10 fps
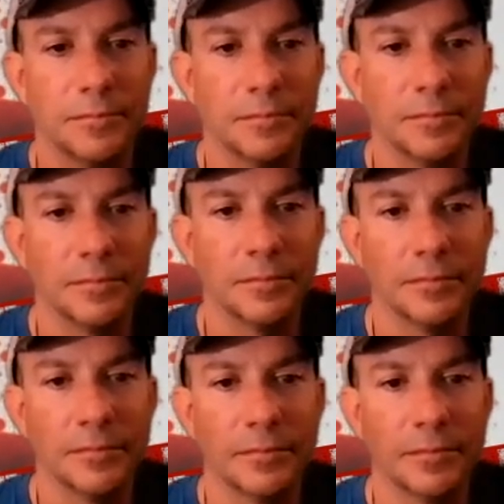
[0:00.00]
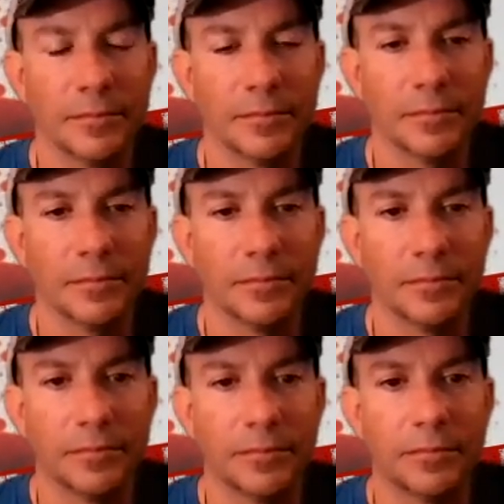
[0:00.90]

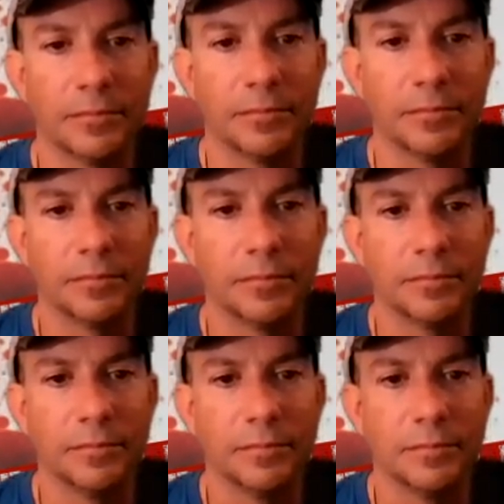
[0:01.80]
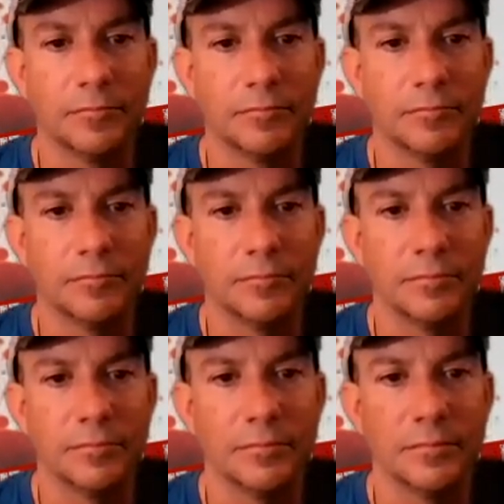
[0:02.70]
No words are spoken by the person on screen.